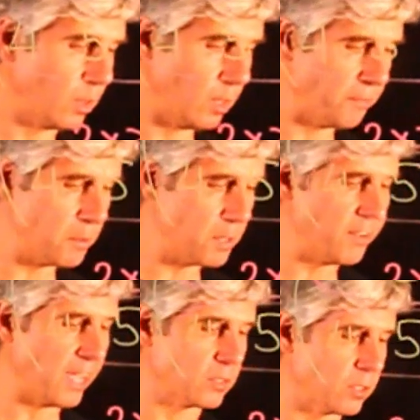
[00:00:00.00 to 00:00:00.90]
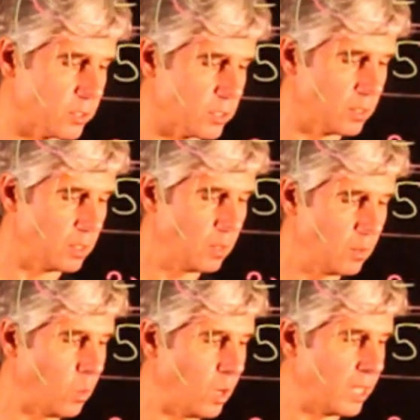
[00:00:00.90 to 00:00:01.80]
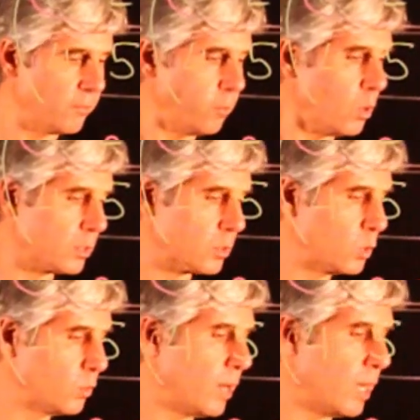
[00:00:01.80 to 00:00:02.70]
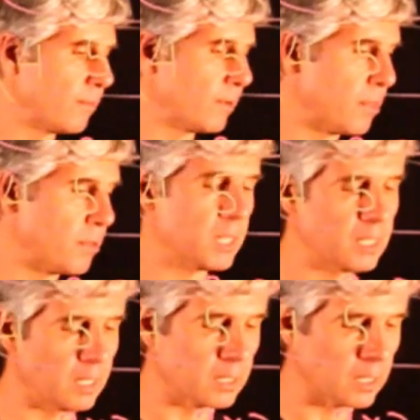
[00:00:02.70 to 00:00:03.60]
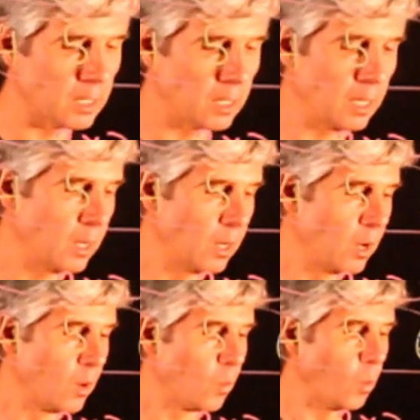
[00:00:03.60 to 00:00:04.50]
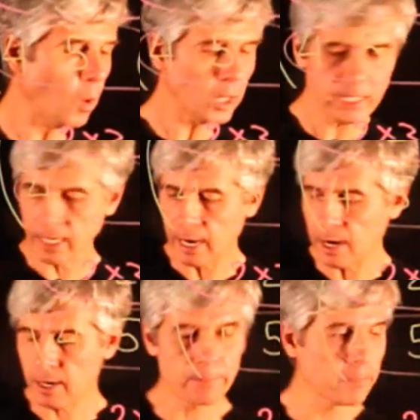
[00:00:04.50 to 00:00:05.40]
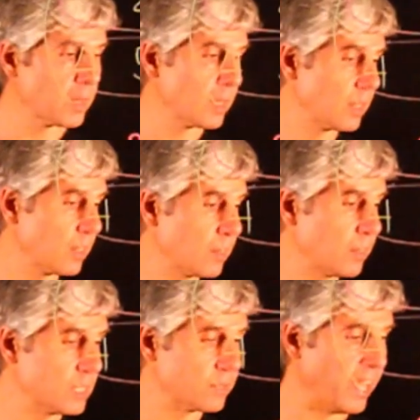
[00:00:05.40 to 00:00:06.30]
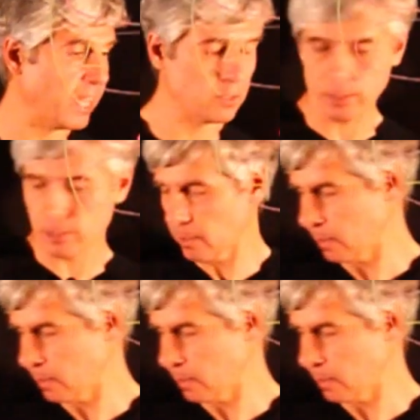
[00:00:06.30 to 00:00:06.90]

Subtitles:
of 3 vectors, 1, 4, 2, 5, and 3, 6. What are these vectors?